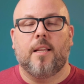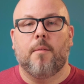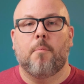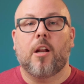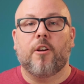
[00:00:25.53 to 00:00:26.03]

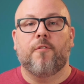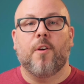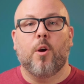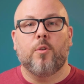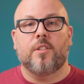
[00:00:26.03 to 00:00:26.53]
Modern
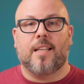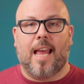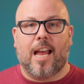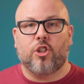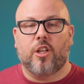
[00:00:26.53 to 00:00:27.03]
phones and
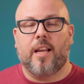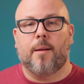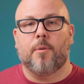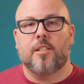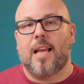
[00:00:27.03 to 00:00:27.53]
action
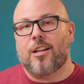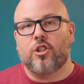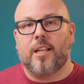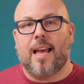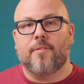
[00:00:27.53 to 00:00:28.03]
cameras
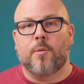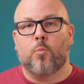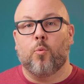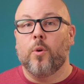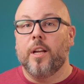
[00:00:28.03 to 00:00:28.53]
actually have
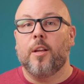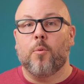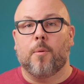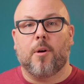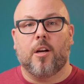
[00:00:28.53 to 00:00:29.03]
some really
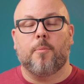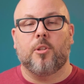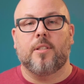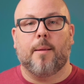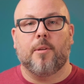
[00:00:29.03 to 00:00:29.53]

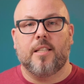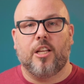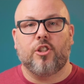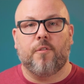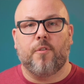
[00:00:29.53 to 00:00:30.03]
remarkable
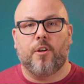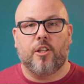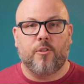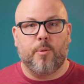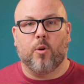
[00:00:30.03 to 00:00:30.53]
stabilization
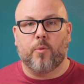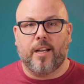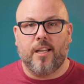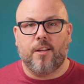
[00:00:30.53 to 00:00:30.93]
footage built right into